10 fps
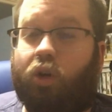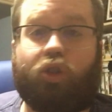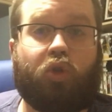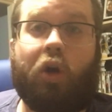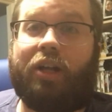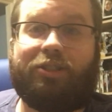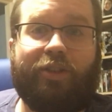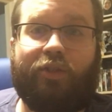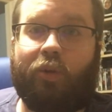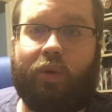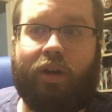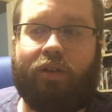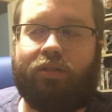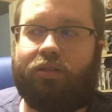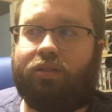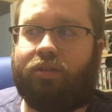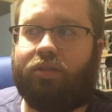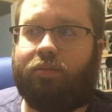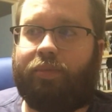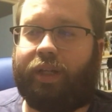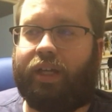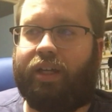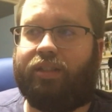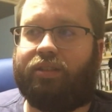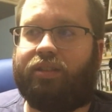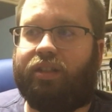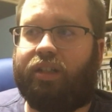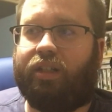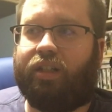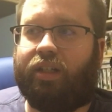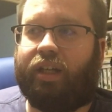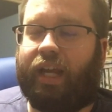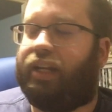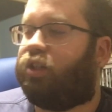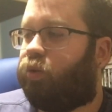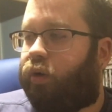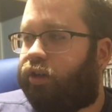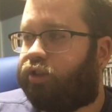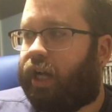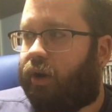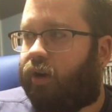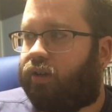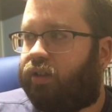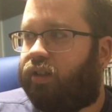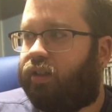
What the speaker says: trust, if you will, because he doesn't want to share her.